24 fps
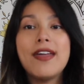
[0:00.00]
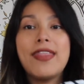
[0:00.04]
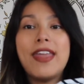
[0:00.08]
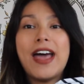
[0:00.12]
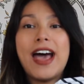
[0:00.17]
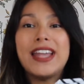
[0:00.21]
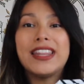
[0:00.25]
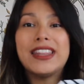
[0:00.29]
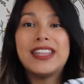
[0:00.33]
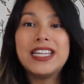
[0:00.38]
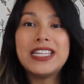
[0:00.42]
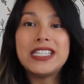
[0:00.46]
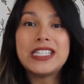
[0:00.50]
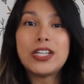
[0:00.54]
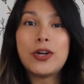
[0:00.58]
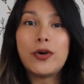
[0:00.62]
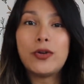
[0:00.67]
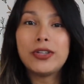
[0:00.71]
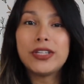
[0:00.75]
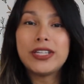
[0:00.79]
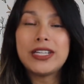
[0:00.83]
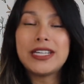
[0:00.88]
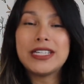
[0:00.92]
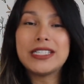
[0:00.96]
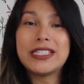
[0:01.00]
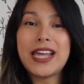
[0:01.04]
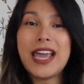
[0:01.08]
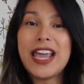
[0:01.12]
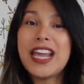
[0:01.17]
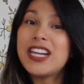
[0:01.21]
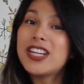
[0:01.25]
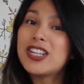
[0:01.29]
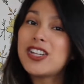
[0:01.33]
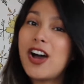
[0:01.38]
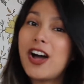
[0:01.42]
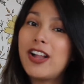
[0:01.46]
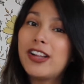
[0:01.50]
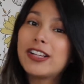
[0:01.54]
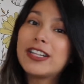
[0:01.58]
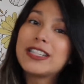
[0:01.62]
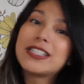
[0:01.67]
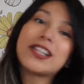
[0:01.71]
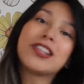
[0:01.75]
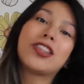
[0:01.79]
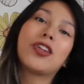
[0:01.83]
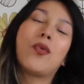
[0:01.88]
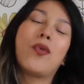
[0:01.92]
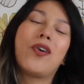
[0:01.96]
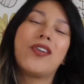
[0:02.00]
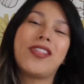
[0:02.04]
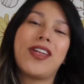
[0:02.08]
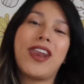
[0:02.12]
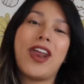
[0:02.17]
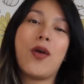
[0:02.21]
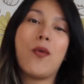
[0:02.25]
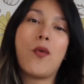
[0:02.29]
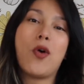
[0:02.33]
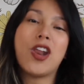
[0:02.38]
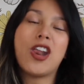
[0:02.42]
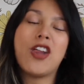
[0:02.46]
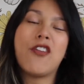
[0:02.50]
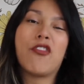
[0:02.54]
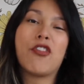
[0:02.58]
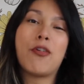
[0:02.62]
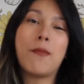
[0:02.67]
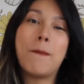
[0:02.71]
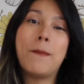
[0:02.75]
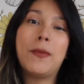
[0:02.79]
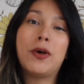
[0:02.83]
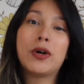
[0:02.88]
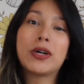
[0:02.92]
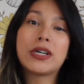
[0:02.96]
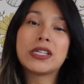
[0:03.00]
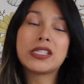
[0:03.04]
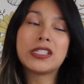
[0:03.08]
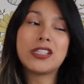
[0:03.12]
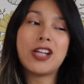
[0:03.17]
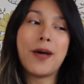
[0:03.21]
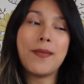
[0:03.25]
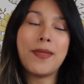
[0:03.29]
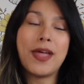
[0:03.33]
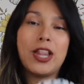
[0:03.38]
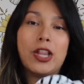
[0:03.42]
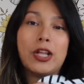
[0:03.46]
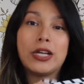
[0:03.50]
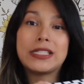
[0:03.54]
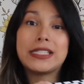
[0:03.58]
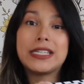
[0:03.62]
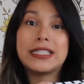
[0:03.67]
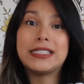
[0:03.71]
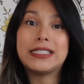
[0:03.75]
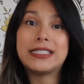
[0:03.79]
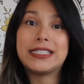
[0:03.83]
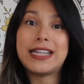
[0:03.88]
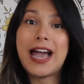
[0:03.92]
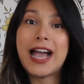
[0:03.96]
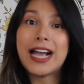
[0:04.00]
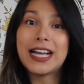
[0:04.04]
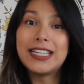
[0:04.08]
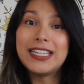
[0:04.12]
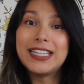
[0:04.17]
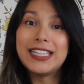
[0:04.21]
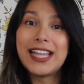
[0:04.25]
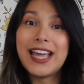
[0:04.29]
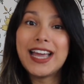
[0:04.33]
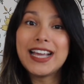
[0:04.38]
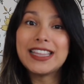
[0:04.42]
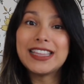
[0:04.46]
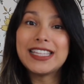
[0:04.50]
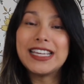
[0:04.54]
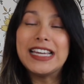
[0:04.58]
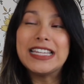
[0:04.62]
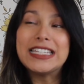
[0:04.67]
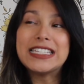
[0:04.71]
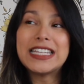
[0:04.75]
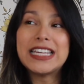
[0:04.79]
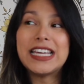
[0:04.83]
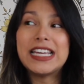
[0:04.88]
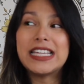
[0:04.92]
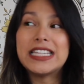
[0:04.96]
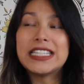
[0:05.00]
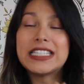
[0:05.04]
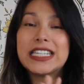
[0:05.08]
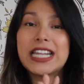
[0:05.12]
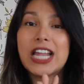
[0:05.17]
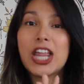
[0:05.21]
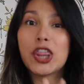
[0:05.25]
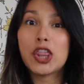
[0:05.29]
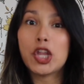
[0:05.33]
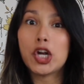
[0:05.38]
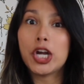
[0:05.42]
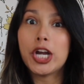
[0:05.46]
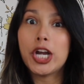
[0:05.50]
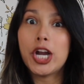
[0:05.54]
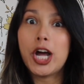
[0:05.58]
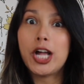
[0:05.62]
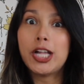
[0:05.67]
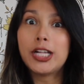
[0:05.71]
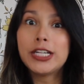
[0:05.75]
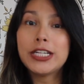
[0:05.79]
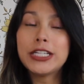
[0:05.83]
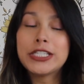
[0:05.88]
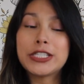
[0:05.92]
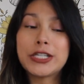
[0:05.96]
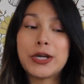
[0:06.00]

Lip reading: that this only is $8, and the one that I wanted from Milk Snob that looks exactly like this is $30.